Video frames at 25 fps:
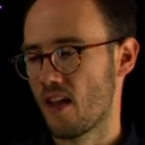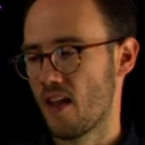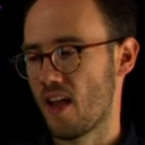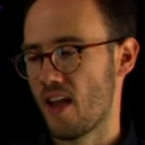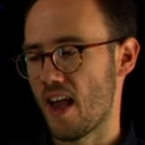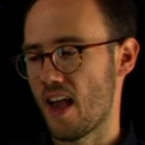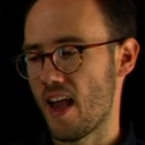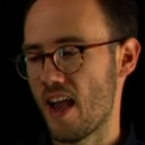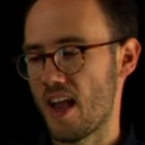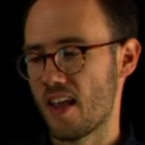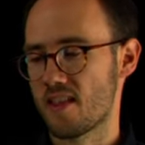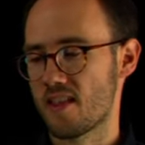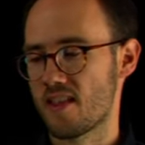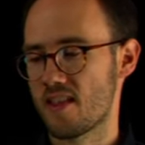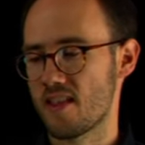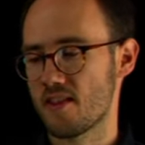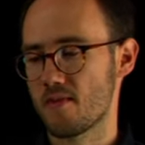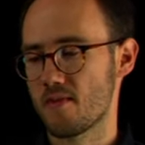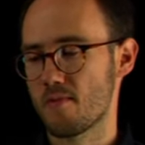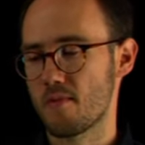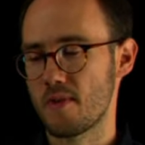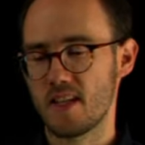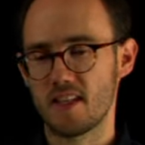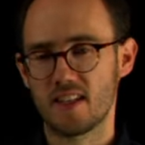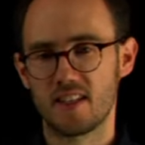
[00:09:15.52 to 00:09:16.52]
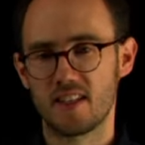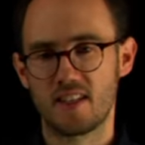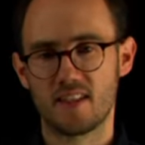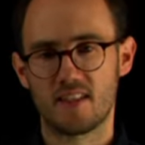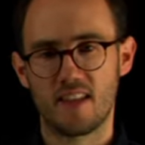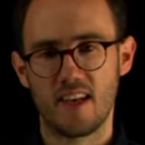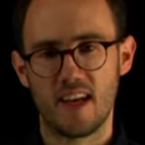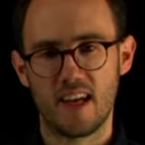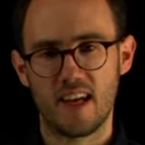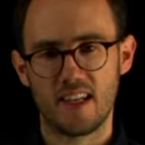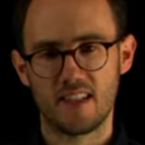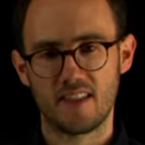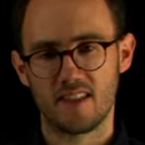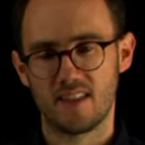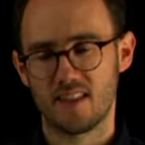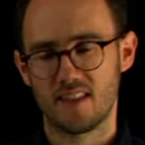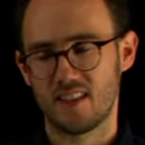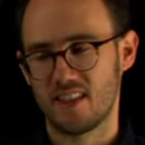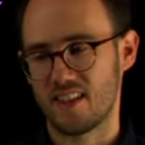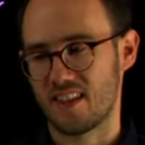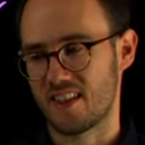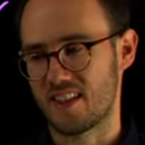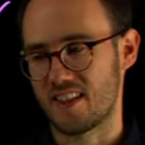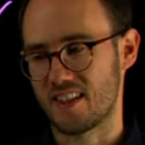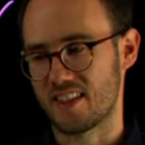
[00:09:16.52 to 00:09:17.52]
And this means that
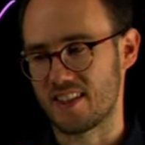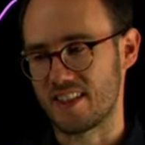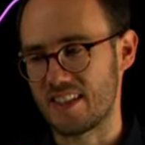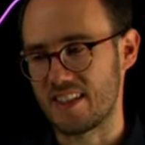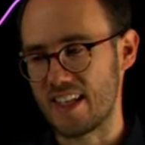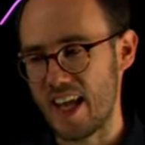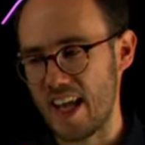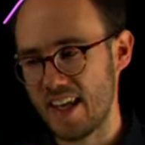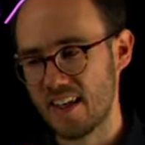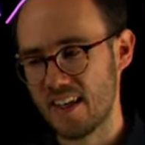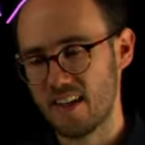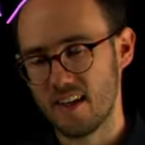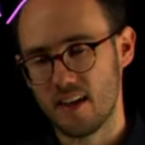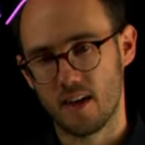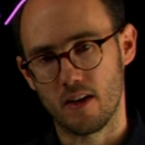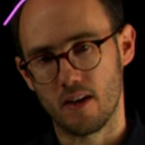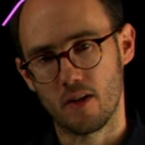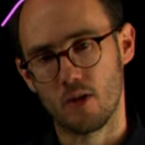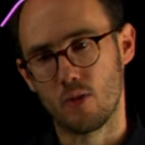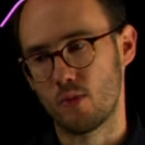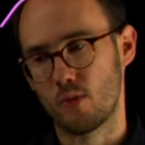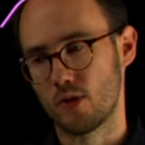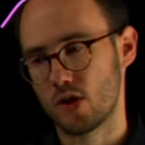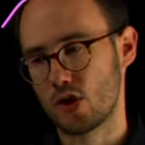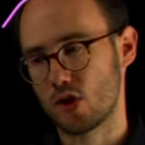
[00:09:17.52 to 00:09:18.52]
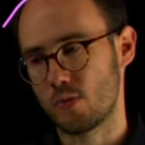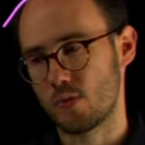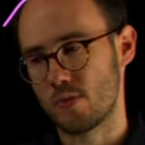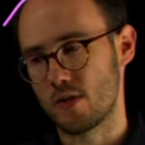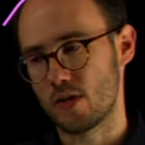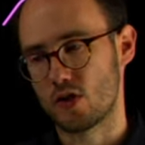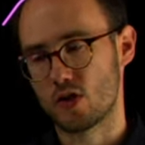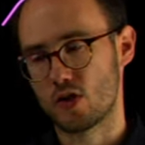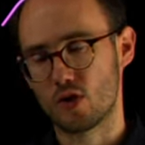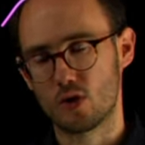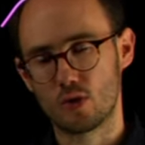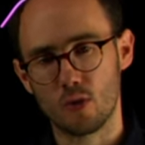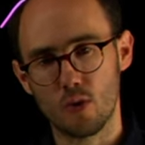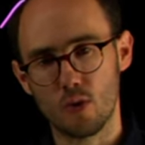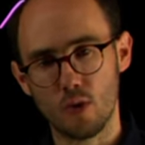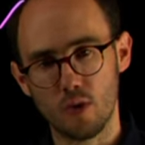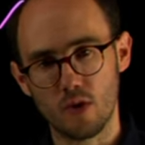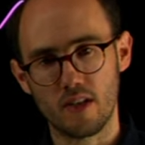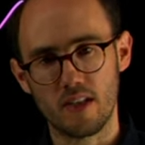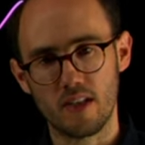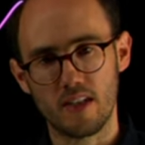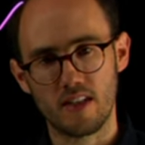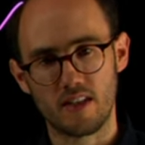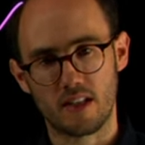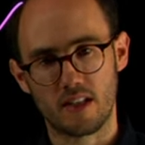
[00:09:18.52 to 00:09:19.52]
the data which we store
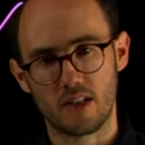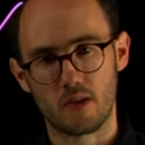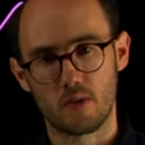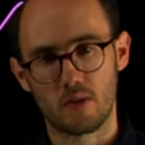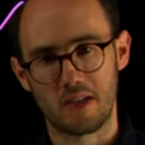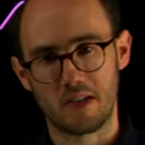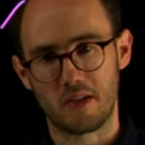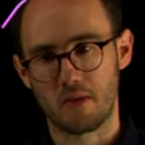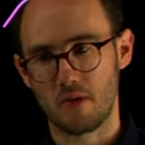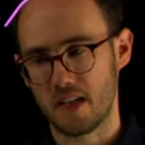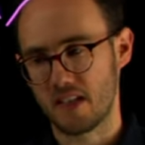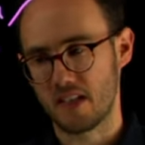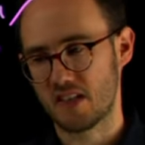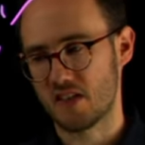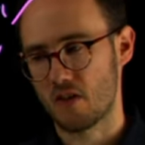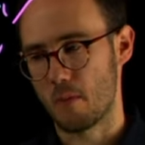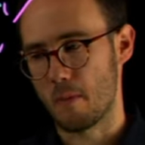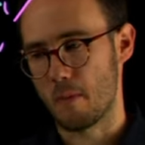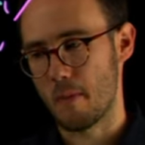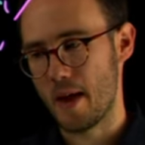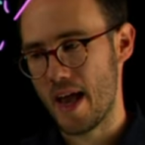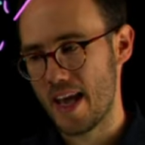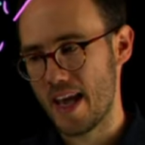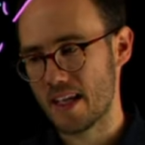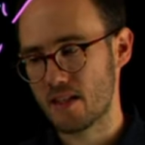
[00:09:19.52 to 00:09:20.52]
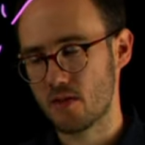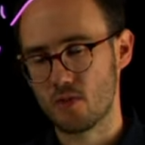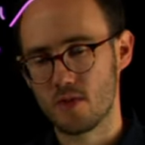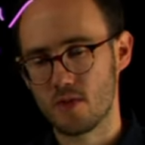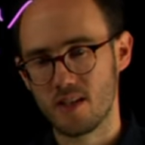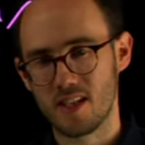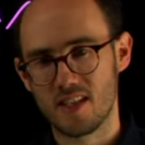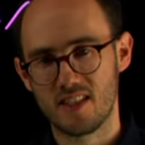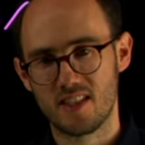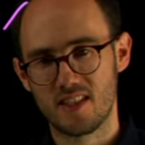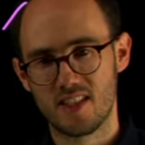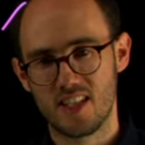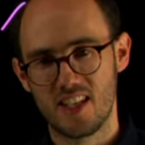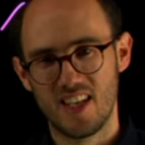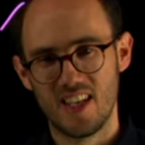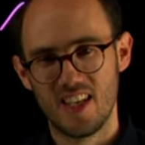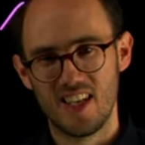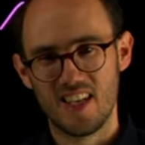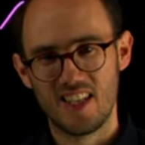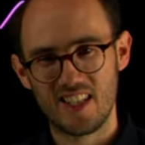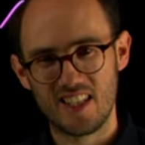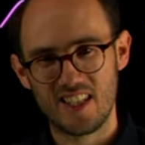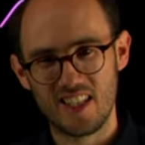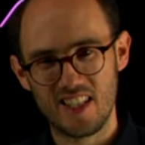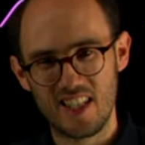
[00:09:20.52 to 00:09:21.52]
in the regressor matrix
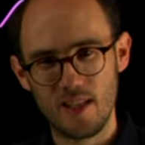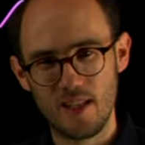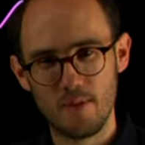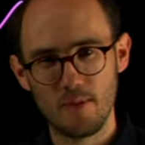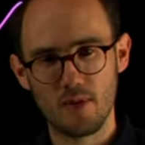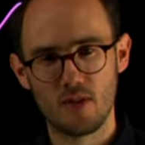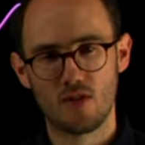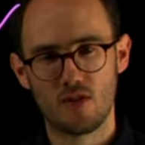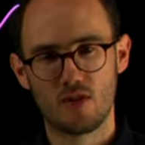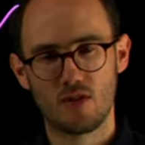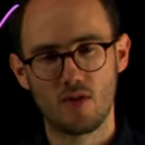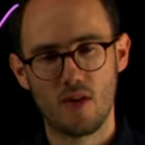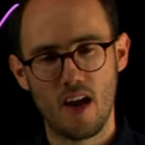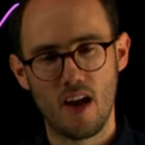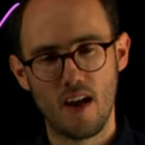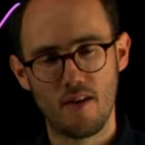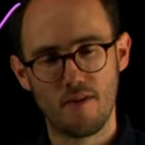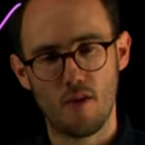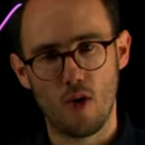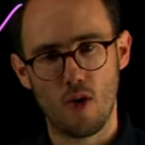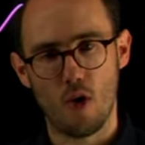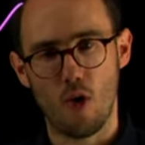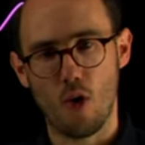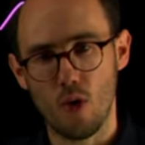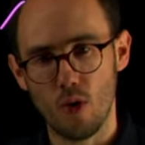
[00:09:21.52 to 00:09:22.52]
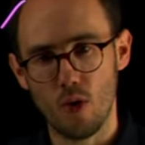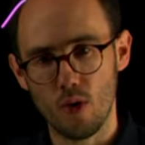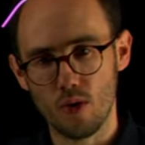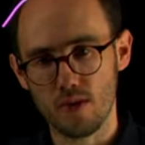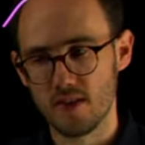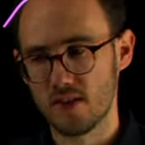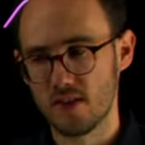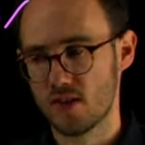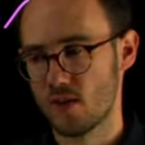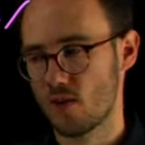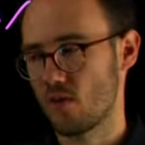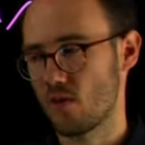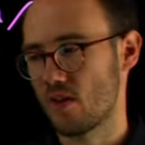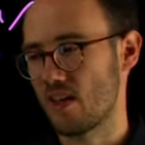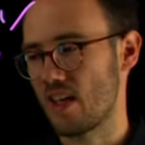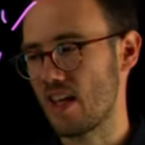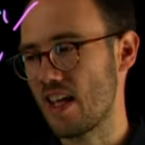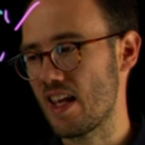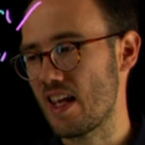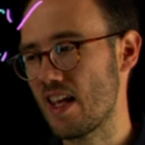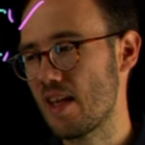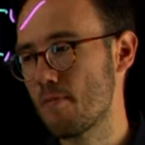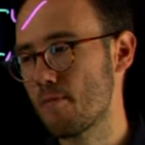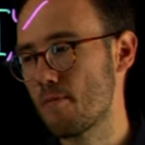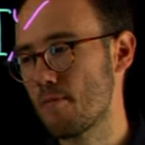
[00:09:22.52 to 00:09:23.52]
seems to have also an
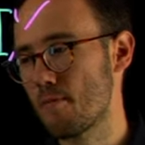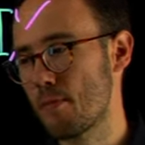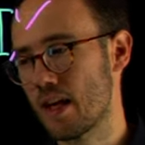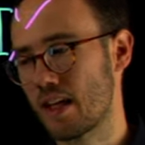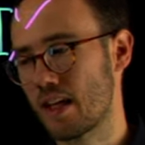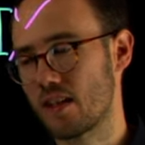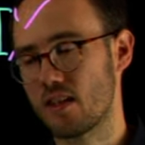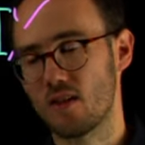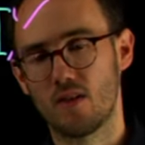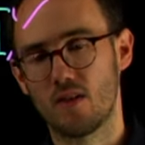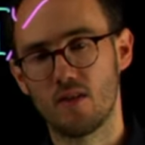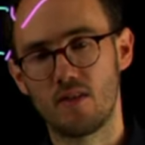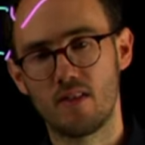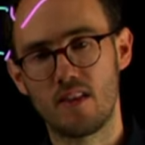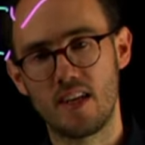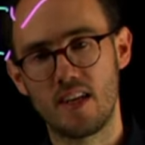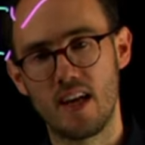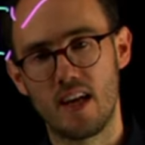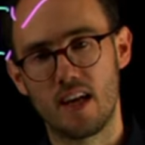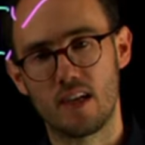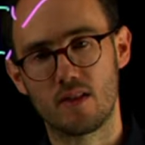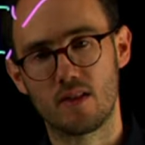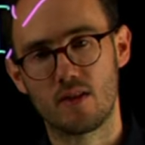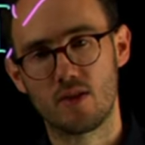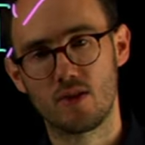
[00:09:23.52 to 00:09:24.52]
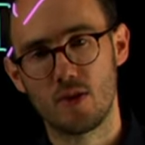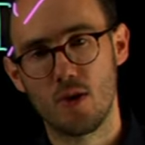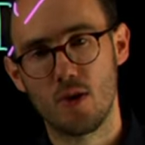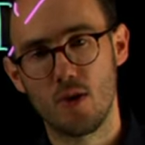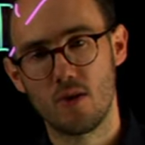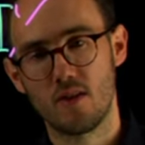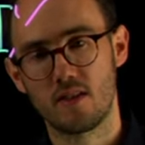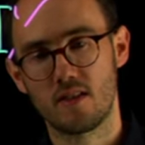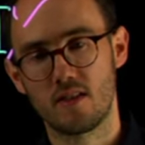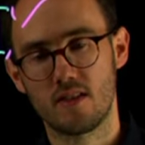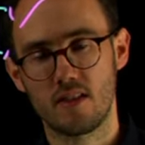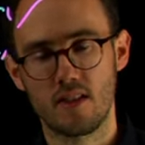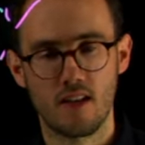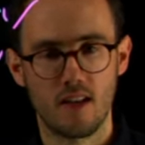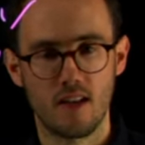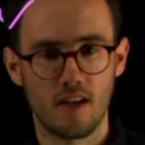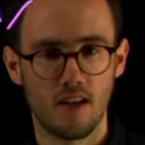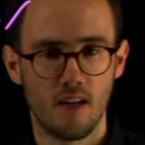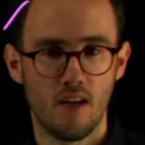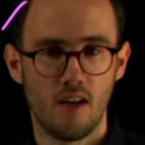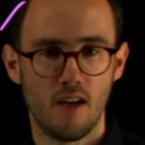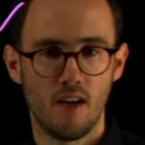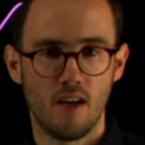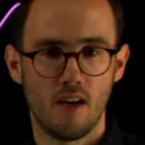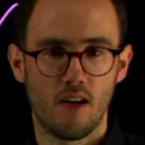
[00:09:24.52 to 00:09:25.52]
impact on the uncertainty
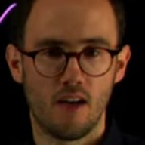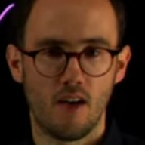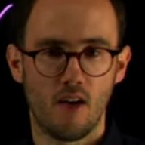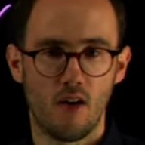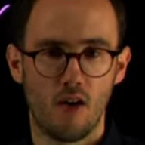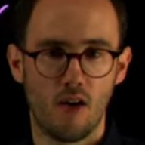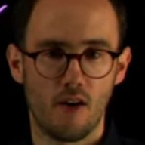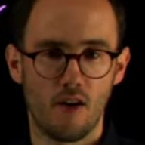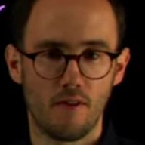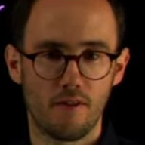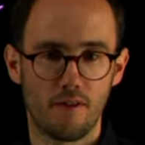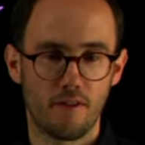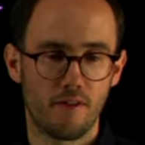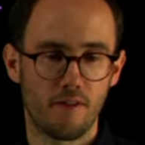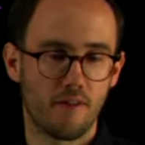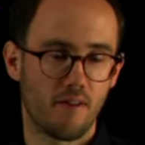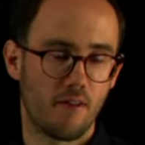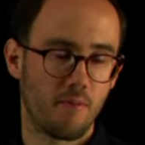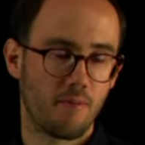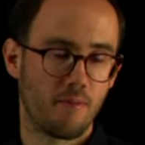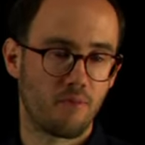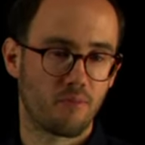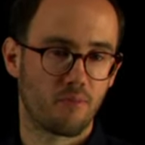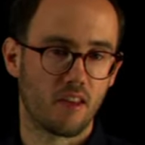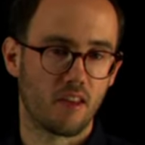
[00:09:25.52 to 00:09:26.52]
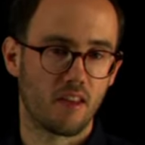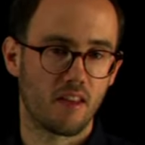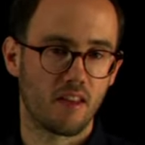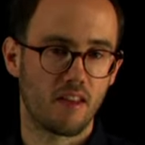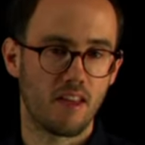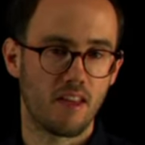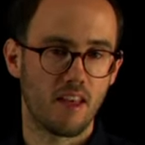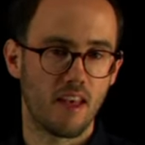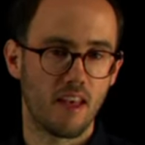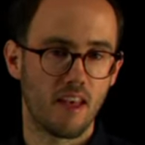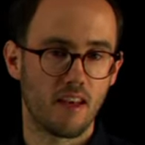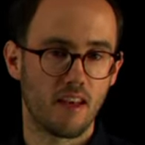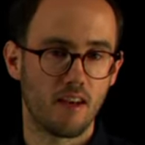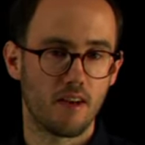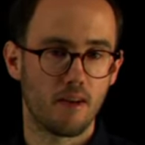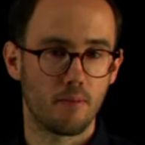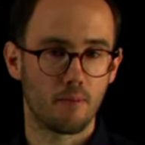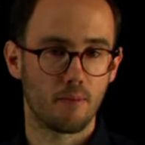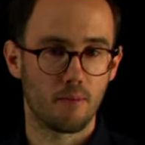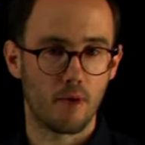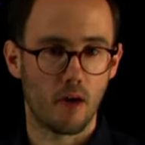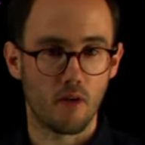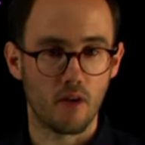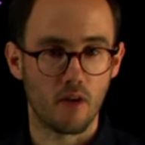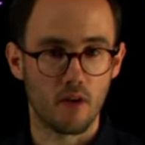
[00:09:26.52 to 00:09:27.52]
of the
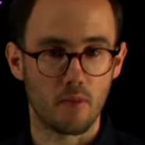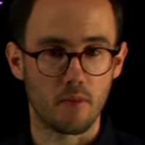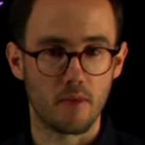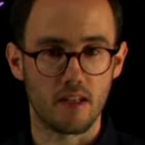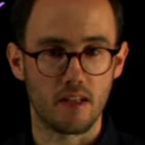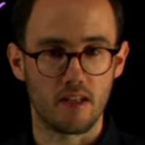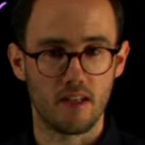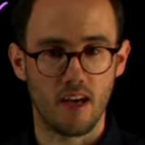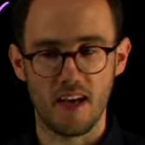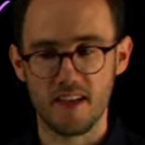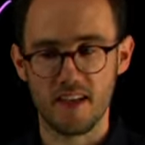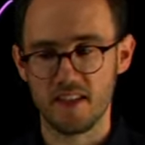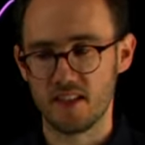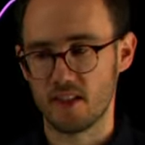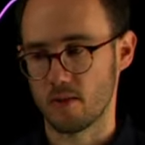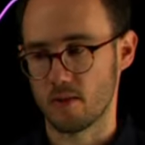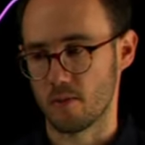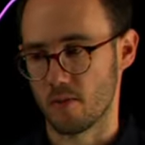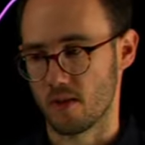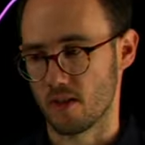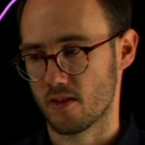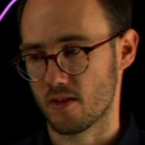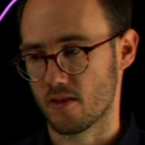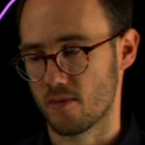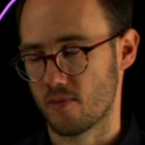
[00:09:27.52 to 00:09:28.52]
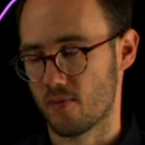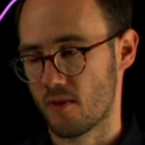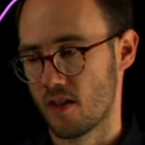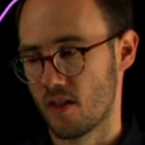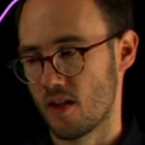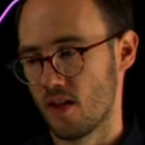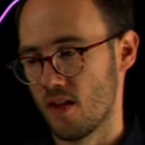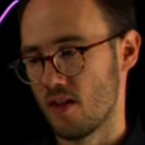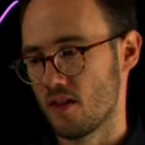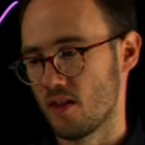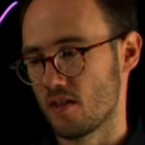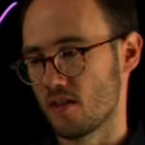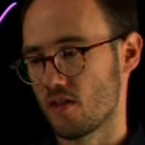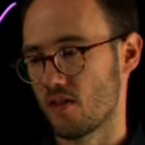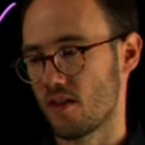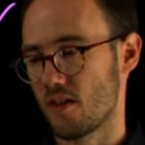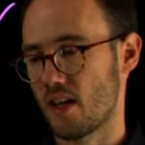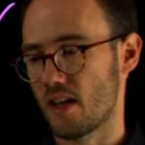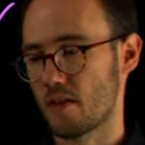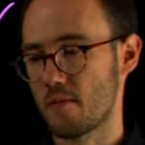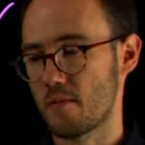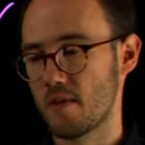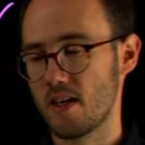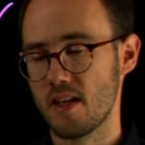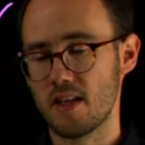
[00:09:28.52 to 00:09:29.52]
parameter estimate. So
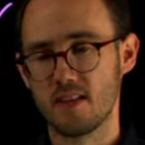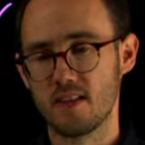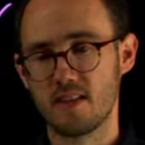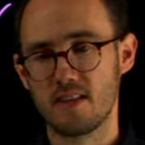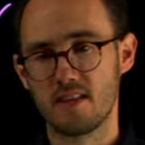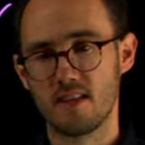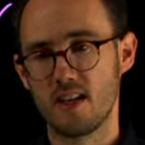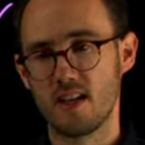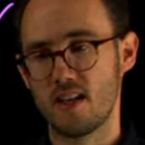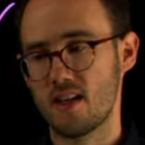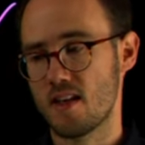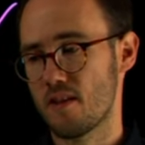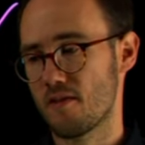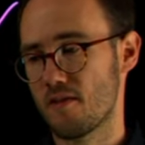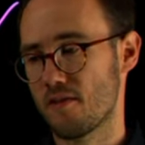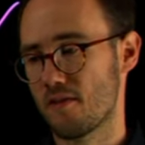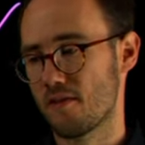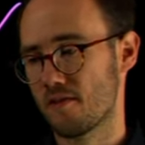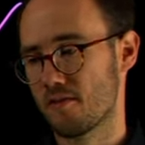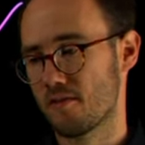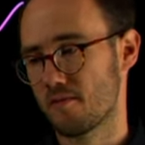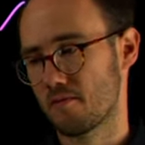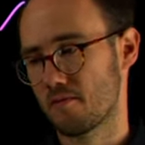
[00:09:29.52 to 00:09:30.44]
that means if